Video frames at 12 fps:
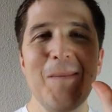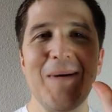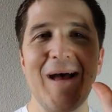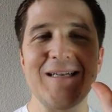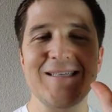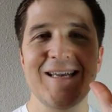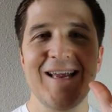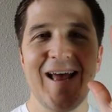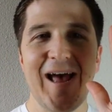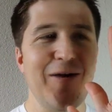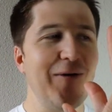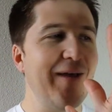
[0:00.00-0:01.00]
but
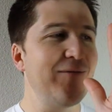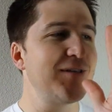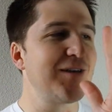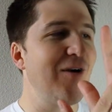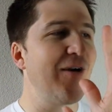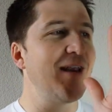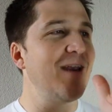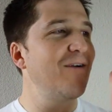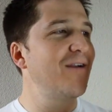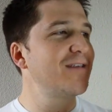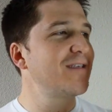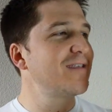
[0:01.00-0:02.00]
I don't have a scarring
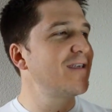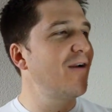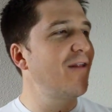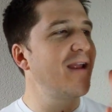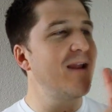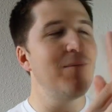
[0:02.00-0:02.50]
here necessarily.